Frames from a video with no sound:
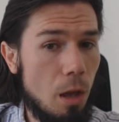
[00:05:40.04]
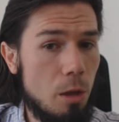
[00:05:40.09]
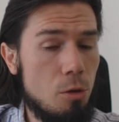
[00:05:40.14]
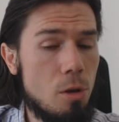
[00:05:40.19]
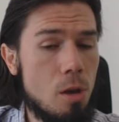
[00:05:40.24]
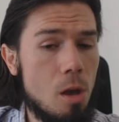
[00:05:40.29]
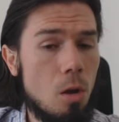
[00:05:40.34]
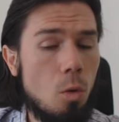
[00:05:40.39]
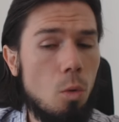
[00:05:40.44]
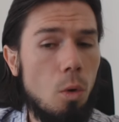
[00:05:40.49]
and
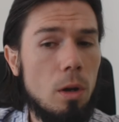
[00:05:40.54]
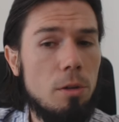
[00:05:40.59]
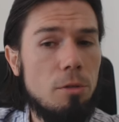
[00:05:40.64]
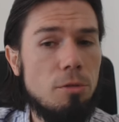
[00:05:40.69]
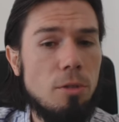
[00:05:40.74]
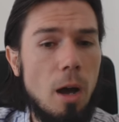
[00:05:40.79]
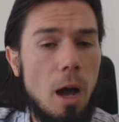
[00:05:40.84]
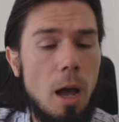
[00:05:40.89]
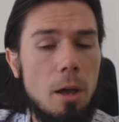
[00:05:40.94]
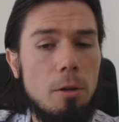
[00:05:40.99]
you can
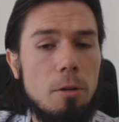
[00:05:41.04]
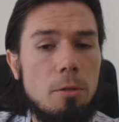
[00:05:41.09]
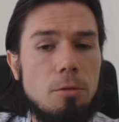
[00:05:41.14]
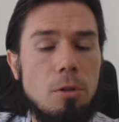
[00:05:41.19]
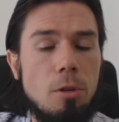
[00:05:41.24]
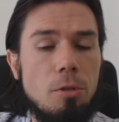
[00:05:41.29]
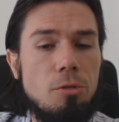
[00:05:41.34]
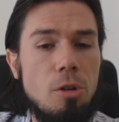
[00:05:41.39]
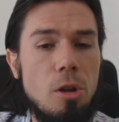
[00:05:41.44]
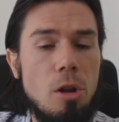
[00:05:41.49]
qualify
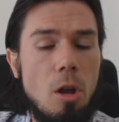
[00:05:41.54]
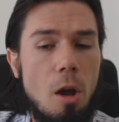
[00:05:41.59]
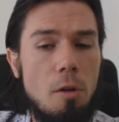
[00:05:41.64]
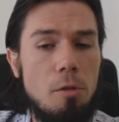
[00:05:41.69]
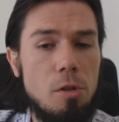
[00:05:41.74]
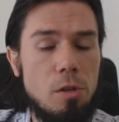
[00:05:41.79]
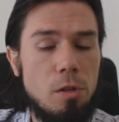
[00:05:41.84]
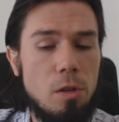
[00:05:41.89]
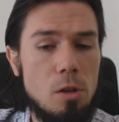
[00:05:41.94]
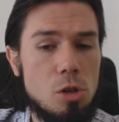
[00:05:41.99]
for a free
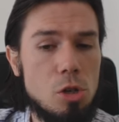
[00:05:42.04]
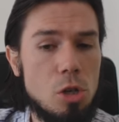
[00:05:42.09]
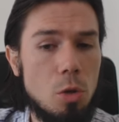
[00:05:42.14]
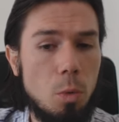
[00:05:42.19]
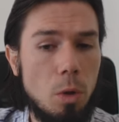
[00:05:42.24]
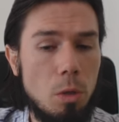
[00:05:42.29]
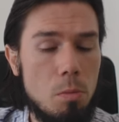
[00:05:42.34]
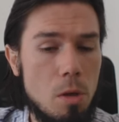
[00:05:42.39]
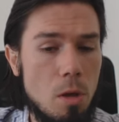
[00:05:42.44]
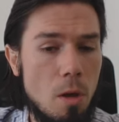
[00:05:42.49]

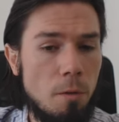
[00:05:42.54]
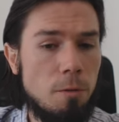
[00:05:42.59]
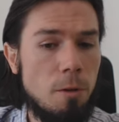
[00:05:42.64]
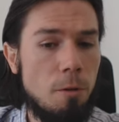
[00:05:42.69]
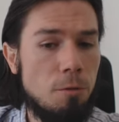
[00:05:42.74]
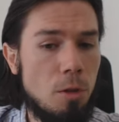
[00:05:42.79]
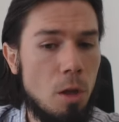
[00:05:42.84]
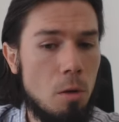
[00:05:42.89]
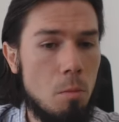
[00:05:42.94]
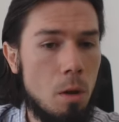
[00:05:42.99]
conversation with me of
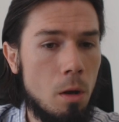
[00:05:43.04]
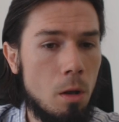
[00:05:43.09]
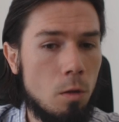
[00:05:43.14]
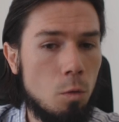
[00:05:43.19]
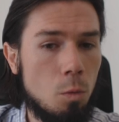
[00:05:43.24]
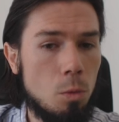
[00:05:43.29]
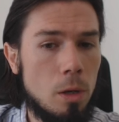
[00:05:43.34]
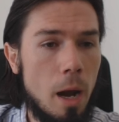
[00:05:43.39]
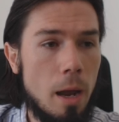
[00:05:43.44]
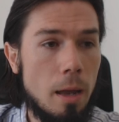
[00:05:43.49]
15
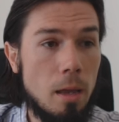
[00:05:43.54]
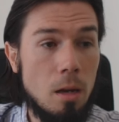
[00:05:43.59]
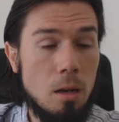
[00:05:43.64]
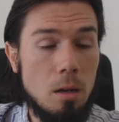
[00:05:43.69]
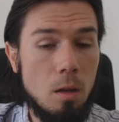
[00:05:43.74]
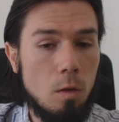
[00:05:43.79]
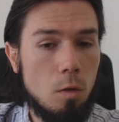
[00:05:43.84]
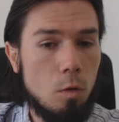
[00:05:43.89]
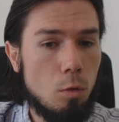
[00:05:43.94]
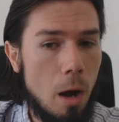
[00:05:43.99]
minutes where I
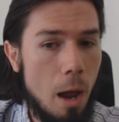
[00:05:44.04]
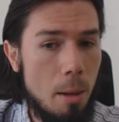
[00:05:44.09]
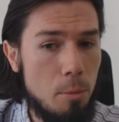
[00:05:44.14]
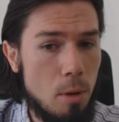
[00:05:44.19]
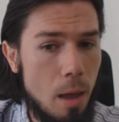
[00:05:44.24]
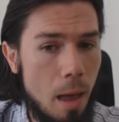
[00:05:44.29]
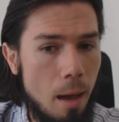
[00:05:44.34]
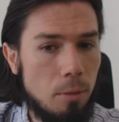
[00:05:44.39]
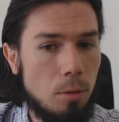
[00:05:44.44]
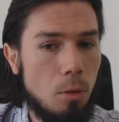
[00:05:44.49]
can
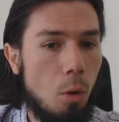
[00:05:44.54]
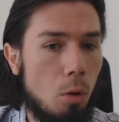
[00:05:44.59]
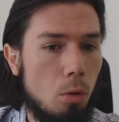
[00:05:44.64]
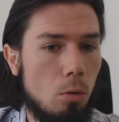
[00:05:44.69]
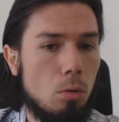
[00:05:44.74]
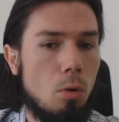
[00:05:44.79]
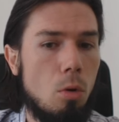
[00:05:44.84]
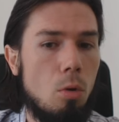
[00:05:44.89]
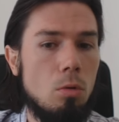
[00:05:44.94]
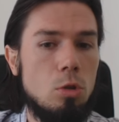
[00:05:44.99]
describe you how the
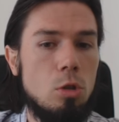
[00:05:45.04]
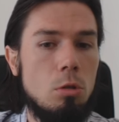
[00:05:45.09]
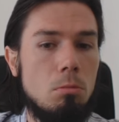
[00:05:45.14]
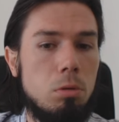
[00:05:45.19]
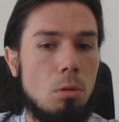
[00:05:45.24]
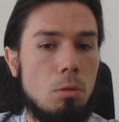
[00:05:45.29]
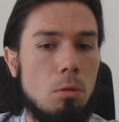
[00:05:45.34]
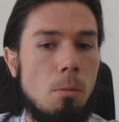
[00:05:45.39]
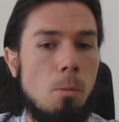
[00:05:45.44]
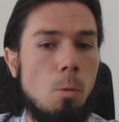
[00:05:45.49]
whole
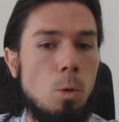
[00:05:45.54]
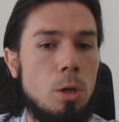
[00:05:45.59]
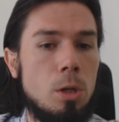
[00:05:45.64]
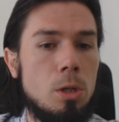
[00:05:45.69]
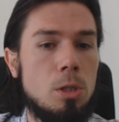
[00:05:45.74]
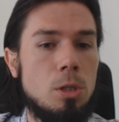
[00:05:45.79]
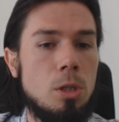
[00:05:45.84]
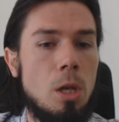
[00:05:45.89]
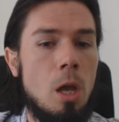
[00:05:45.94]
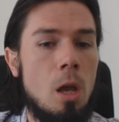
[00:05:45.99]
coaching program
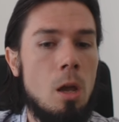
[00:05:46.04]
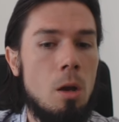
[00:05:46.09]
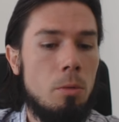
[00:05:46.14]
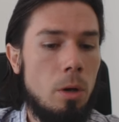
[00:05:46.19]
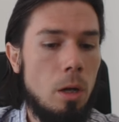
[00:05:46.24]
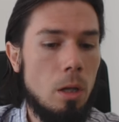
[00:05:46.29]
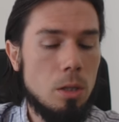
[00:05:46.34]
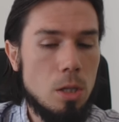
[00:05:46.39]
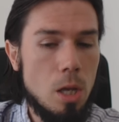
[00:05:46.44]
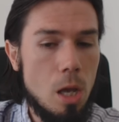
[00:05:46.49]
works,
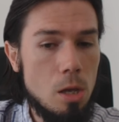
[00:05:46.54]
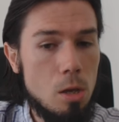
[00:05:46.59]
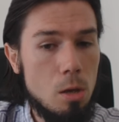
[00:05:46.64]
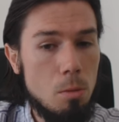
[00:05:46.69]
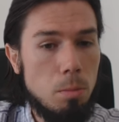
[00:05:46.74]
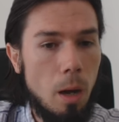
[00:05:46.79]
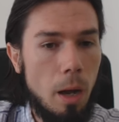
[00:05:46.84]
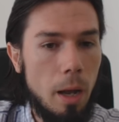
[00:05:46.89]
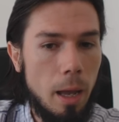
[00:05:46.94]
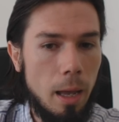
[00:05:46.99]
where I'll
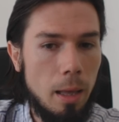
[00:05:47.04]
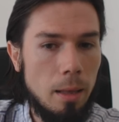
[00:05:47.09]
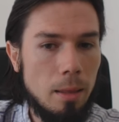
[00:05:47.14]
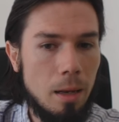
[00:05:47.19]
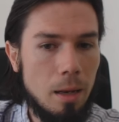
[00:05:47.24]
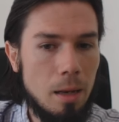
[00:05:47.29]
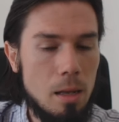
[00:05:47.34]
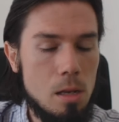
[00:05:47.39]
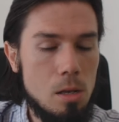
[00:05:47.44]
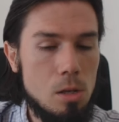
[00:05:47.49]
take you by
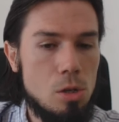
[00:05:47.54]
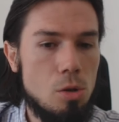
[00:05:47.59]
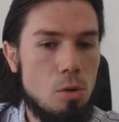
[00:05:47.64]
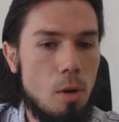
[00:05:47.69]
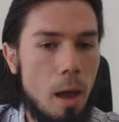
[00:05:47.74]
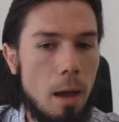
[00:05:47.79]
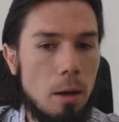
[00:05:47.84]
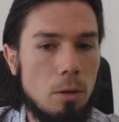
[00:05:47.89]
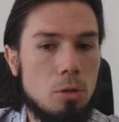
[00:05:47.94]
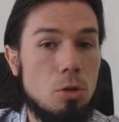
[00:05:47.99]
hand and teach
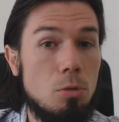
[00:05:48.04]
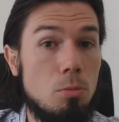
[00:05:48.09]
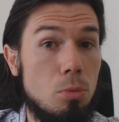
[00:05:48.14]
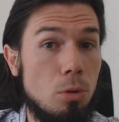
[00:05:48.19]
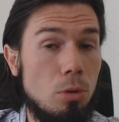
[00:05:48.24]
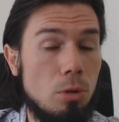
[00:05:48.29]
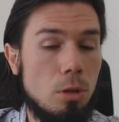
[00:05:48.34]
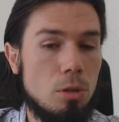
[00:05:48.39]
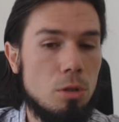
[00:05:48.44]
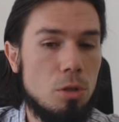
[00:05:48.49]
you how to
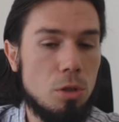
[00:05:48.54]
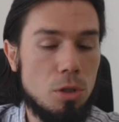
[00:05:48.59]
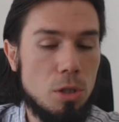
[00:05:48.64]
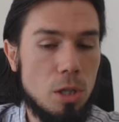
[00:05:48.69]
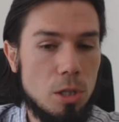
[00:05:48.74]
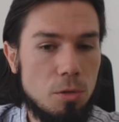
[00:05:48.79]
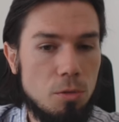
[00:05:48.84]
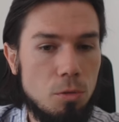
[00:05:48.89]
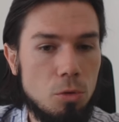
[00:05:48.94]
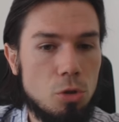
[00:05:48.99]
build a
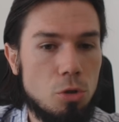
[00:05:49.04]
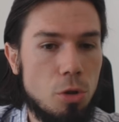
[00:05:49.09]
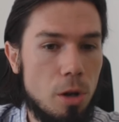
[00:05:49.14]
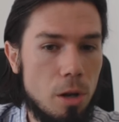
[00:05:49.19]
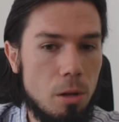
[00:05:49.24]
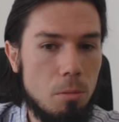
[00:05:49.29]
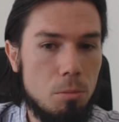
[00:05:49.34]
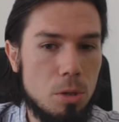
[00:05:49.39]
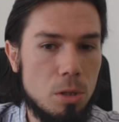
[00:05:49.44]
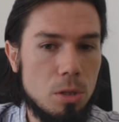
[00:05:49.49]
successful
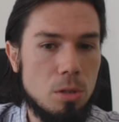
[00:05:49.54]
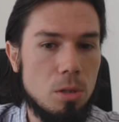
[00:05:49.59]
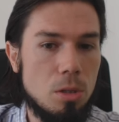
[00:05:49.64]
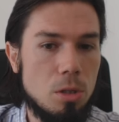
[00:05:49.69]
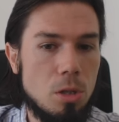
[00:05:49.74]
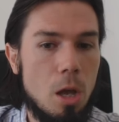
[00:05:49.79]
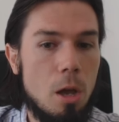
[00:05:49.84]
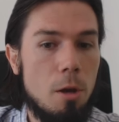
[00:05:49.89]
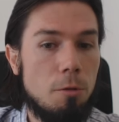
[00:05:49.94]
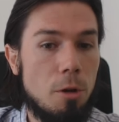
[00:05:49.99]
trading
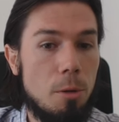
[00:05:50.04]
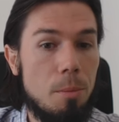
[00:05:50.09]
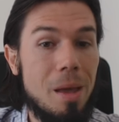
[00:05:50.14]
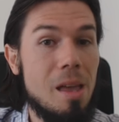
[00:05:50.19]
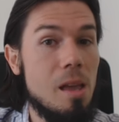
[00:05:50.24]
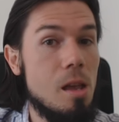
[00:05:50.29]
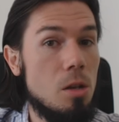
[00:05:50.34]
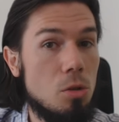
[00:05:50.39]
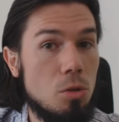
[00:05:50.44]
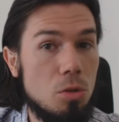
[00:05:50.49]
business
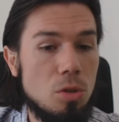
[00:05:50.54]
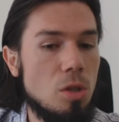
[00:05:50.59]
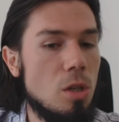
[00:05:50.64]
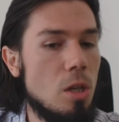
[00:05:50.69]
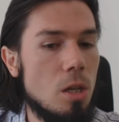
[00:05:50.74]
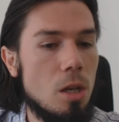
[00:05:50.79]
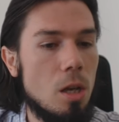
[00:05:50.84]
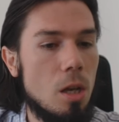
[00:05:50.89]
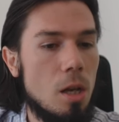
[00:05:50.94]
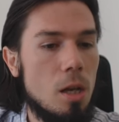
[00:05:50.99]
from A to
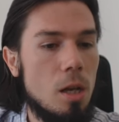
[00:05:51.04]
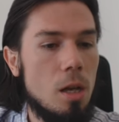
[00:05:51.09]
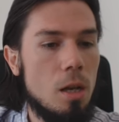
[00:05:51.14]
Z.